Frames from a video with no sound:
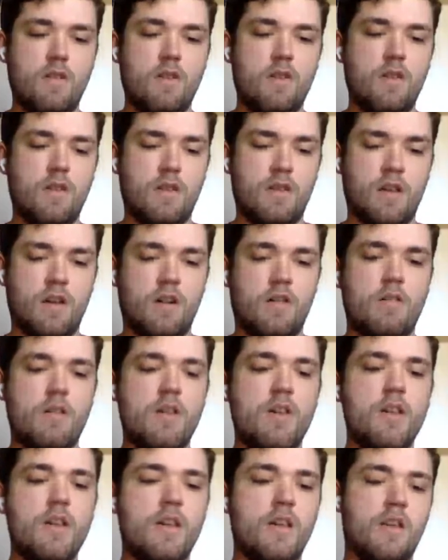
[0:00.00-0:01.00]
Yep. You know,
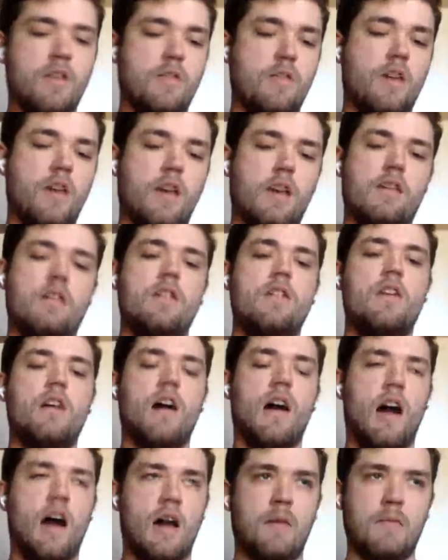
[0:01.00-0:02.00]
he's like,
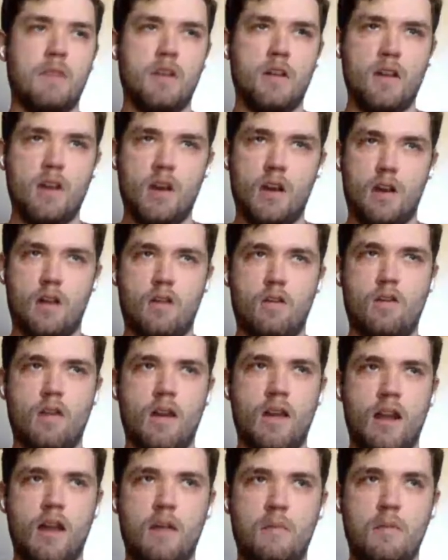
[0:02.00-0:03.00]
I'm gonna go
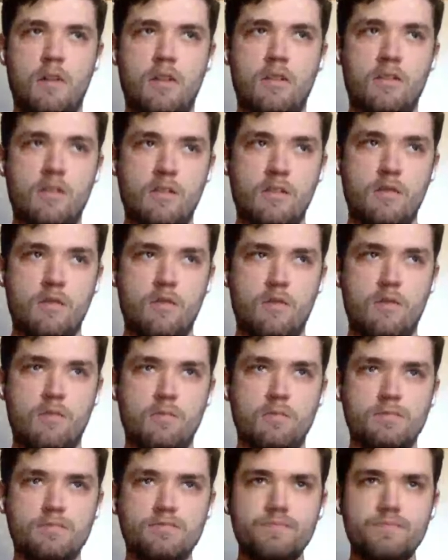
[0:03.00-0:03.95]
and I'm gonna do